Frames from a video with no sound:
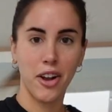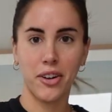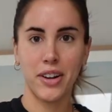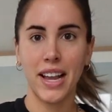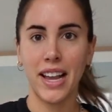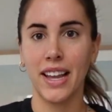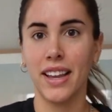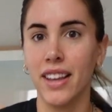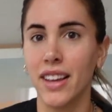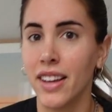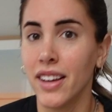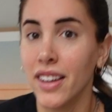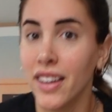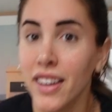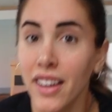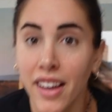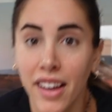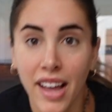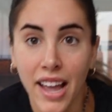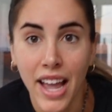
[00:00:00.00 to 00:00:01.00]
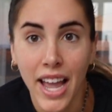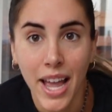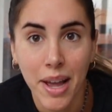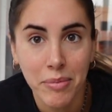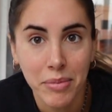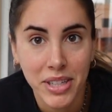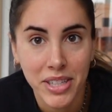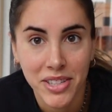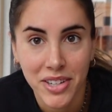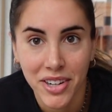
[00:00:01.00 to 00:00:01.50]
Okay,
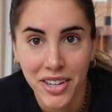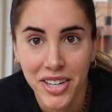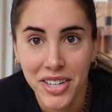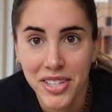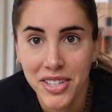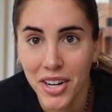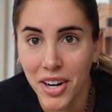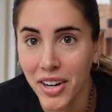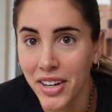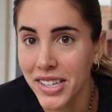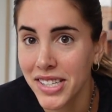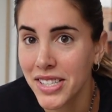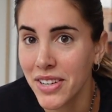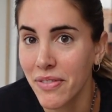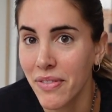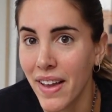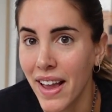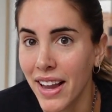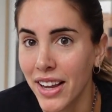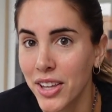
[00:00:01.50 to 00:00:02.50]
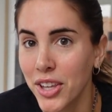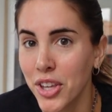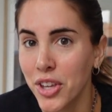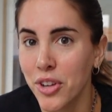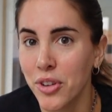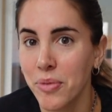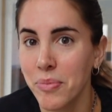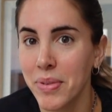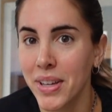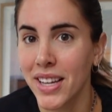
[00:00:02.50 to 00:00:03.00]
Emily's already started to
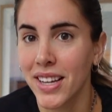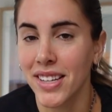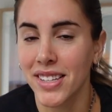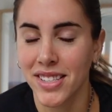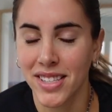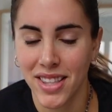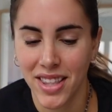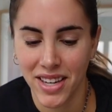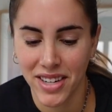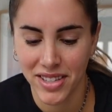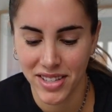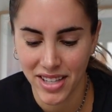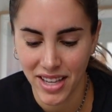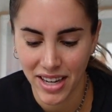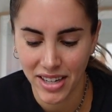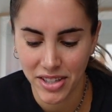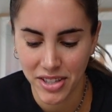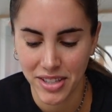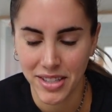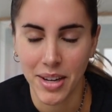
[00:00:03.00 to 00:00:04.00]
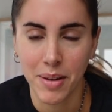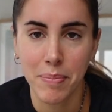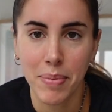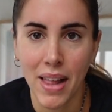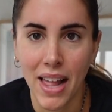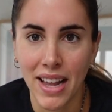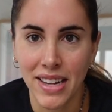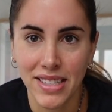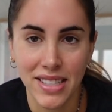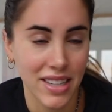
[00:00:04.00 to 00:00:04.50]
vacuum because there's like just like
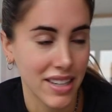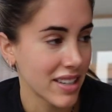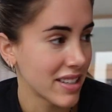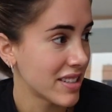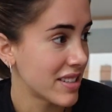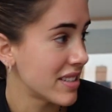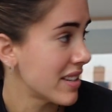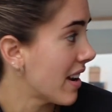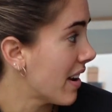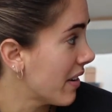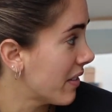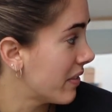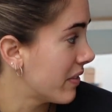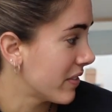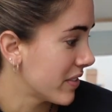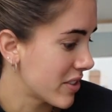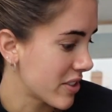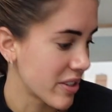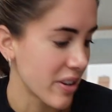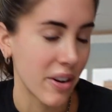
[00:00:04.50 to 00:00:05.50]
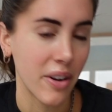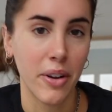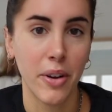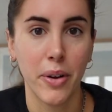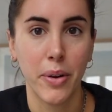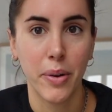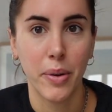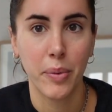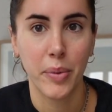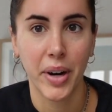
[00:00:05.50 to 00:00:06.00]
plastic and stuff.
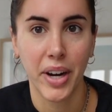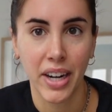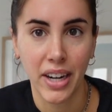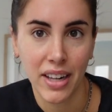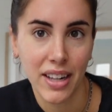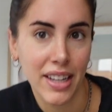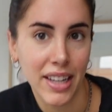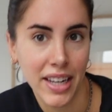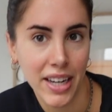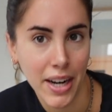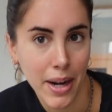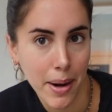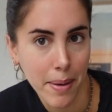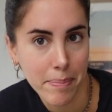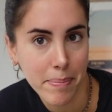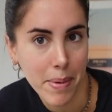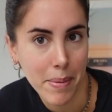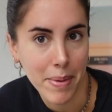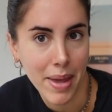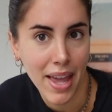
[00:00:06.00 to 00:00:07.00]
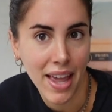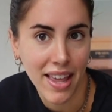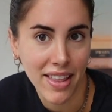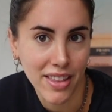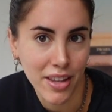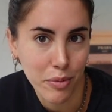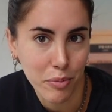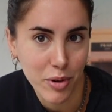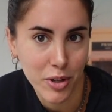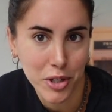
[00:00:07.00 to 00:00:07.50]
So we're gonna clean it up a bit and
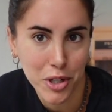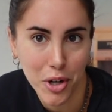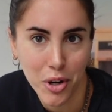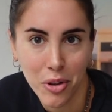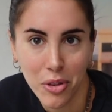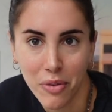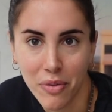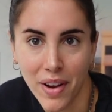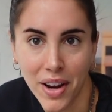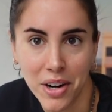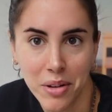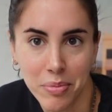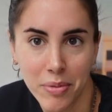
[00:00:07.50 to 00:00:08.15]
then we'll show you the final